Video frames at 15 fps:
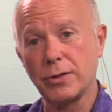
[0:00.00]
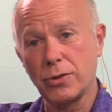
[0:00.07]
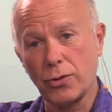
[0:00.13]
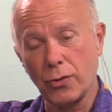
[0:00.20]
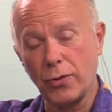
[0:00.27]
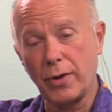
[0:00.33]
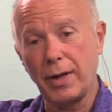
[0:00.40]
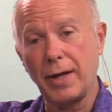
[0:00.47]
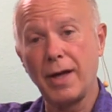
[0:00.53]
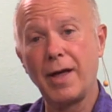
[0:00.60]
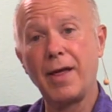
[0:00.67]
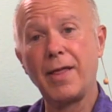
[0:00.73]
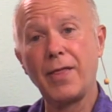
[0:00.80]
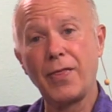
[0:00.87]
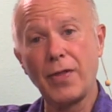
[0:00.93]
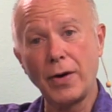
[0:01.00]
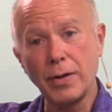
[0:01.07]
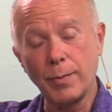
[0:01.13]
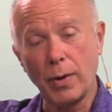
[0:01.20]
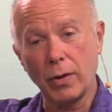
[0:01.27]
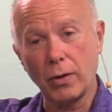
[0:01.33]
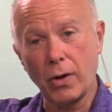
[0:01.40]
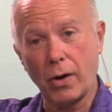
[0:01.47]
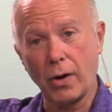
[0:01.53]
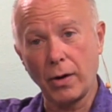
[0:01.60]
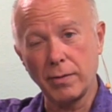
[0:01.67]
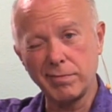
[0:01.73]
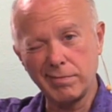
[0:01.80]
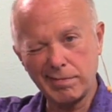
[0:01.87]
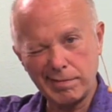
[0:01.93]
three Thunderbolt
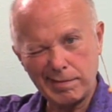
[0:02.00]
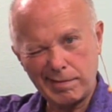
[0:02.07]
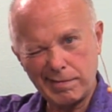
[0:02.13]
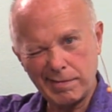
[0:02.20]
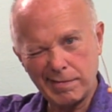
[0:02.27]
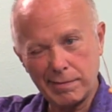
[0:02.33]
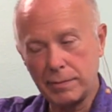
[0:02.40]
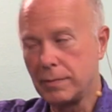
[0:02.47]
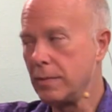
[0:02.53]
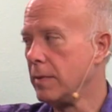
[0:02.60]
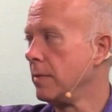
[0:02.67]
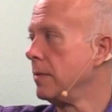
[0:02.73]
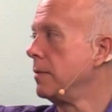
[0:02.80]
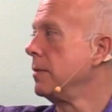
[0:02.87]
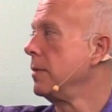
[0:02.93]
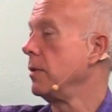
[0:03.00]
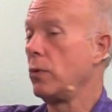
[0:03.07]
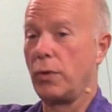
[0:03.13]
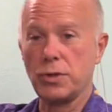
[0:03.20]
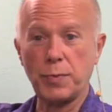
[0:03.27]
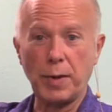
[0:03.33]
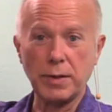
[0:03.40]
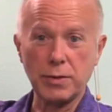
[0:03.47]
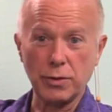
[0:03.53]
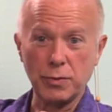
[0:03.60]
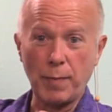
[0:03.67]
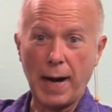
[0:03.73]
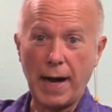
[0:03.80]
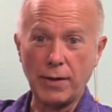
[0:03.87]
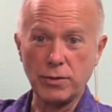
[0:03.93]
card, which means there's
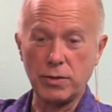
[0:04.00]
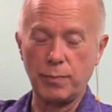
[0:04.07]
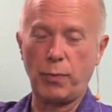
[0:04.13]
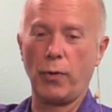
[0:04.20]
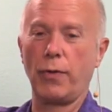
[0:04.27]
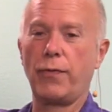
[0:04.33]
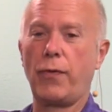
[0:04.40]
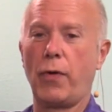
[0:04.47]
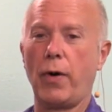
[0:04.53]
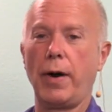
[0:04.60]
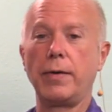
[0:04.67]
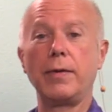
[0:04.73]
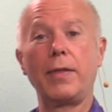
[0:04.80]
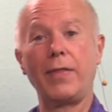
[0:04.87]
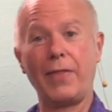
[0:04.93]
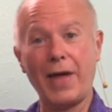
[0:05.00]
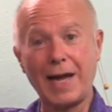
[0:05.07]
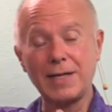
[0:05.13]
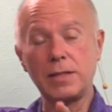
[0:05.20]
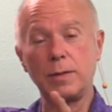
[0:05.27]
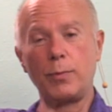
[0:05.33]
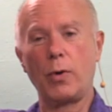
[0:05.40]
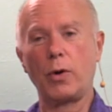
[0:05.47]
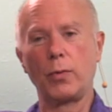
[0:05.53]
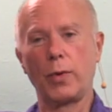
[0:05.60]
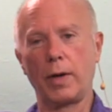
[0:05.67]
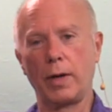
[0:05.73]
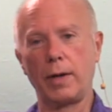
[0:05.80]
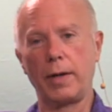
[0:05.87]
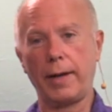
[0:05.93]
BIOS support for it. That's the board we're
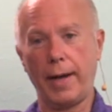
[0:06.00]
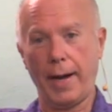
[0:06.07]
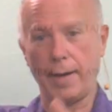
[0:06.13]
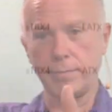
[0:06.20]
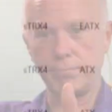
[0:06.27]
going to look at.